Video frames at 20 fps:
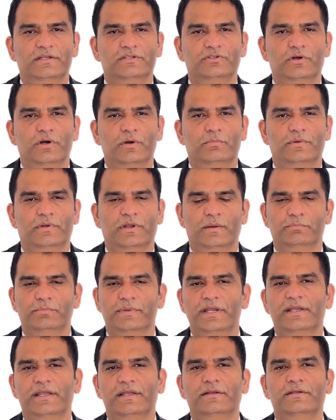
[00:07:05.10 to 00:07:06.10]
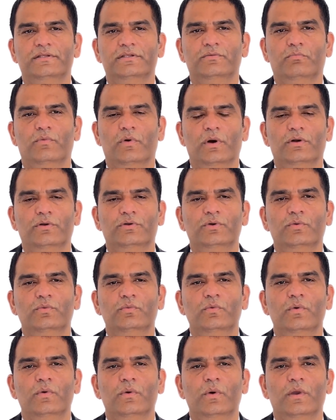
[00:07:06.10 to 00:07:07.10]
job completing this
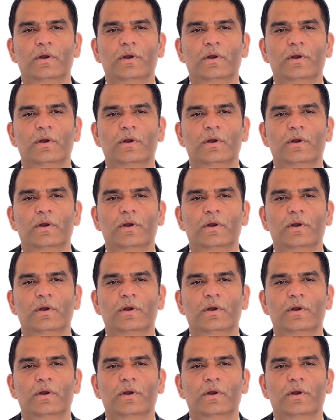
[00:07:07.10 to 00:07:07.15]
walkthrough